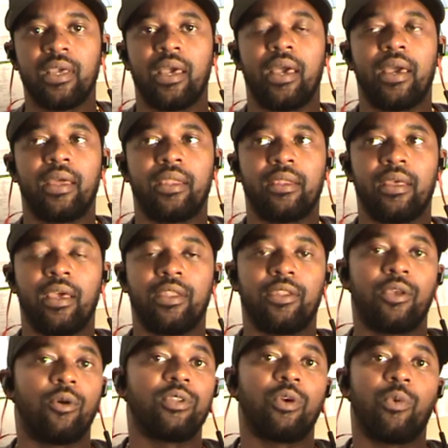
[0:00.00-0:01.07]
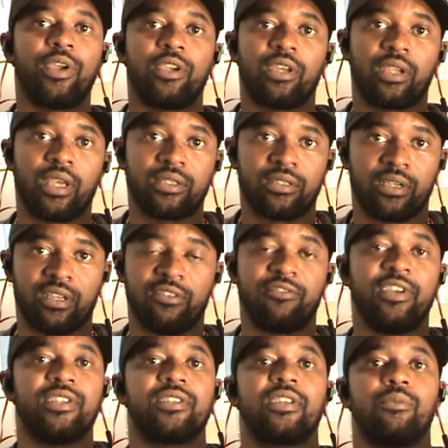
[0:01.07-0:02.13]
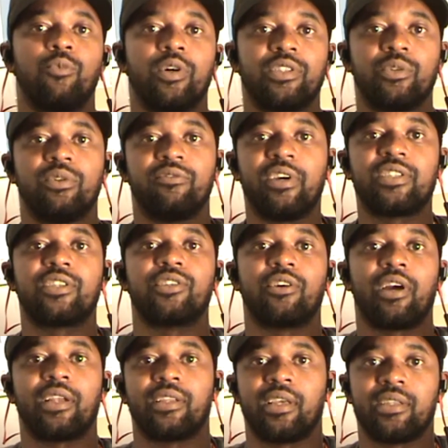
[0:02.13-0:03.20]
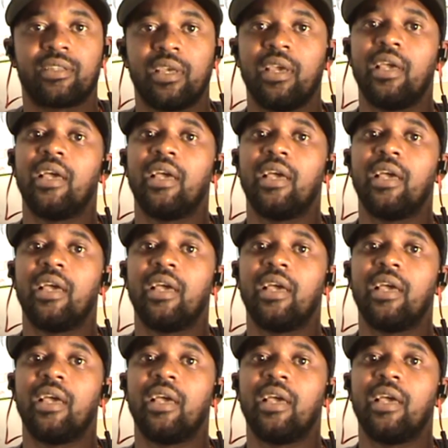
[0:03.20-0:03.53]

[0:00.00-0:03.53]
And the only way you're going to get to convince someone to invest in your ideas